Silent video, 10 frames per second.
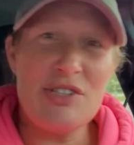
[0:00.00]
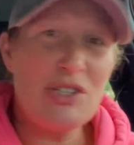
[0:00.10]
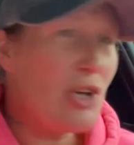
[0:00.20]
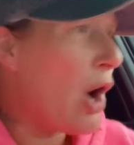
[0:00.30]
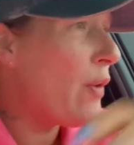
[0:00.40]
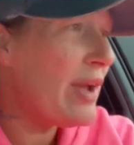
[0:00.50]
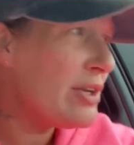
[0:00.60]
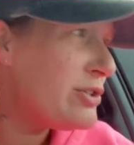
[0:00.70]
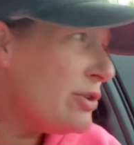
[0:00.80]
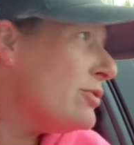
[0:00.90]
is
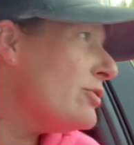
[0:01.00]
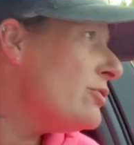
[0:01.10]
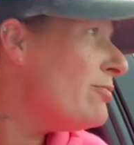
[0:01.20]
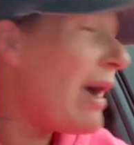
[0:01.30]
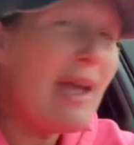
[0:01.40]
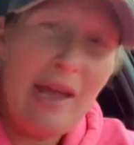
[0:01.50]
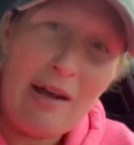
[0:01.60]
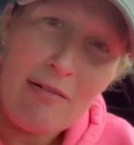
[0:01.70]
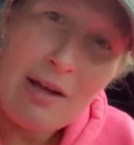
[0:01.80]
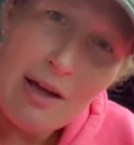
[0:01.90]
going to my
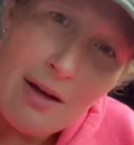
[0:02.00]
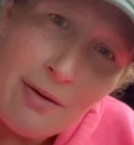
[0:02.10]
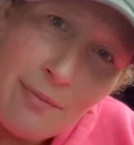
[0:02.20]
area.